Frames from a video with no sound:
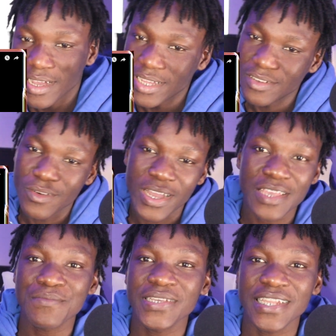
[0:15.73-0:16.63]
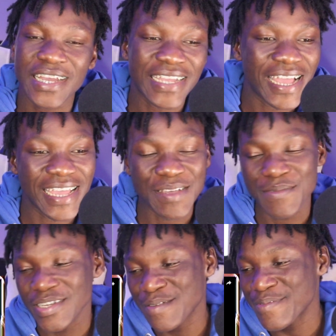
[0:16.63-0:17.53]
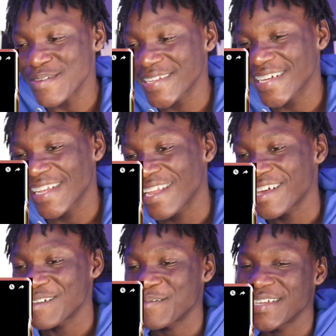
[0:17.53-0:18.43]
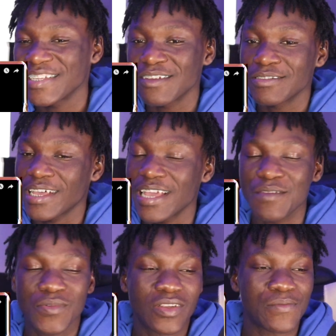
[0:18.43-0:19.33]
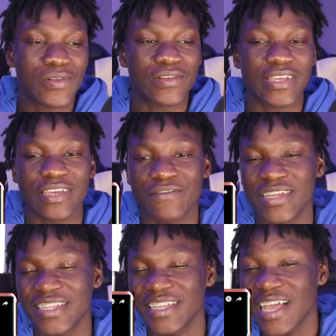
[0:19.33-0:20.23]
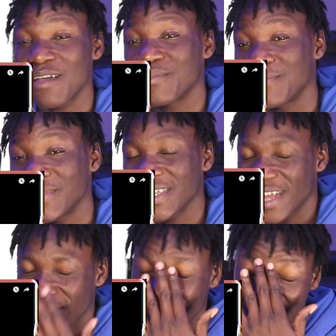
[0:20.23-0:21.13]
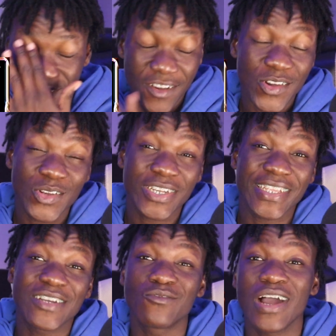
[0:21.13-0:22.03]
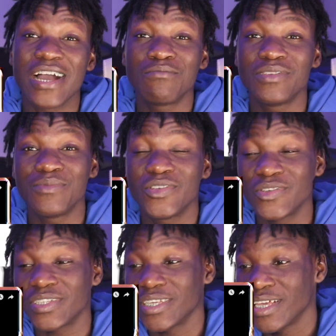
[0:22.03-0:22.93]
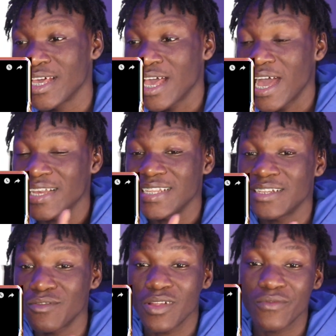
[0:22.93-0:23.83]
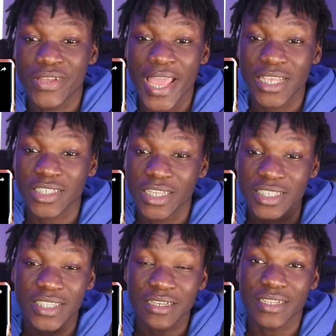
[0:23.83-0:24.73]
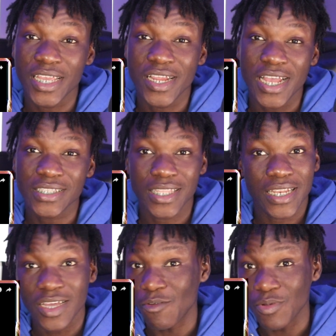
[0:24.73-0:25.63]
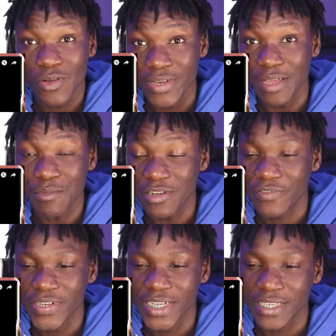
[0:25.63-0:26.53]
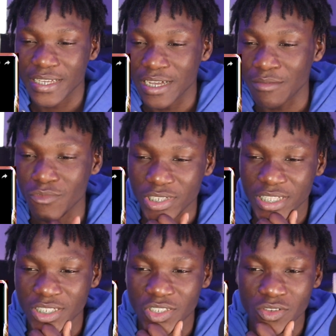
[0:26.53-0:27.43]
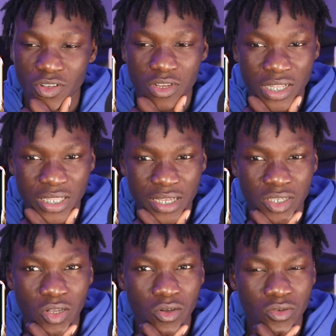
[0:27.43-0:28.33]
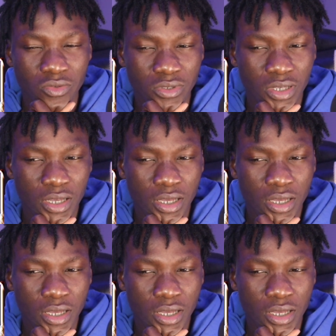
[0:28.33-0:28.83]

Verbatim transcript: I know I ain't been I, I ain't been uploading a lot, man. You know what I'm saying? I ain't been uploading if anything. I've been missing out on all the dead YB music. I did one reaction, it's still there. I still didn't upload that motherfucker yet. Um what's that song called? I think Golds.